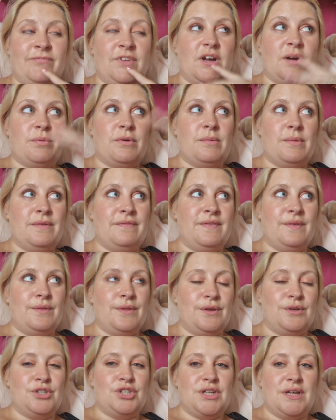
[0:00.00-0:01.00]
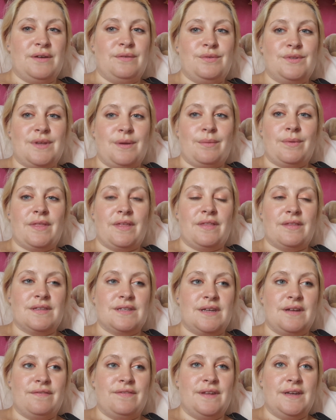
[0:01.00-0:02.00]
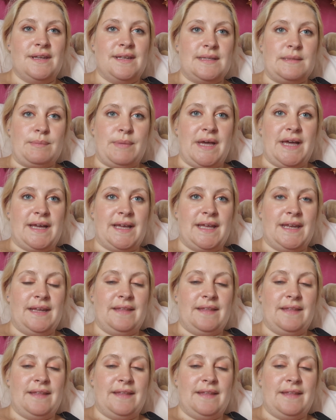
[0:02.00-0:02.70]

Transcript: I'll probably fill those shelves up with other stuff that needs packing,